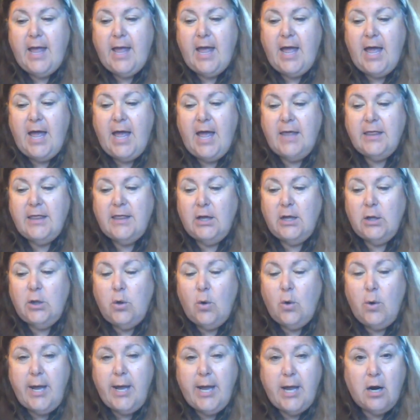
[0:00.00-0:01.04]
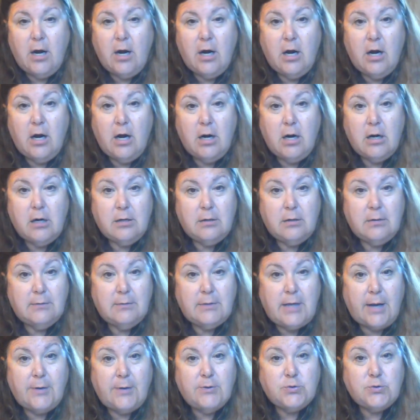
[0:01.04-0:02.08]
And the lawyer
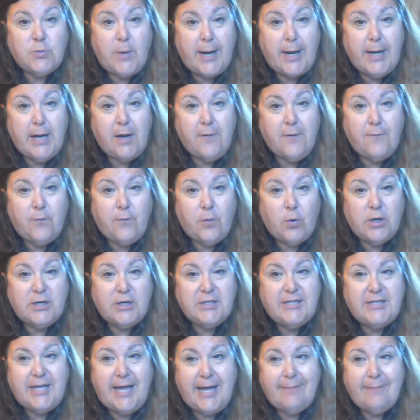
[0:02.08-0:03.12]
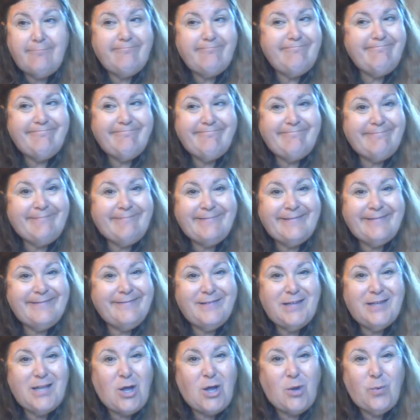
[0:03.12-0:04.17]
that I was writing it for said,
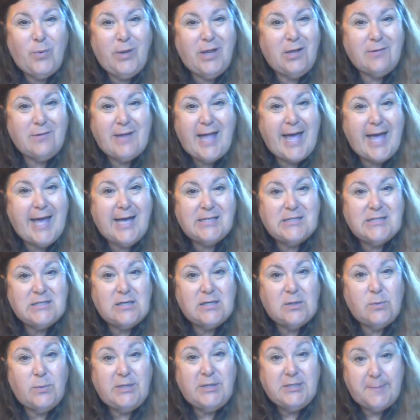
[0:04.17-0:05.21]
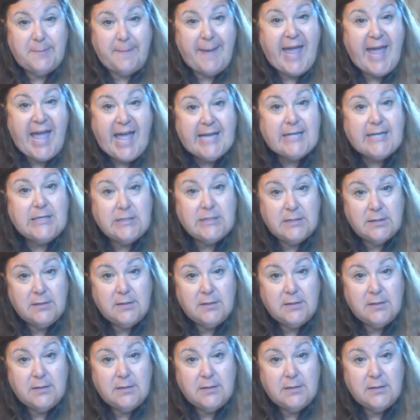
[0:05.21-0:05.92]
no, we don't ask, we demand.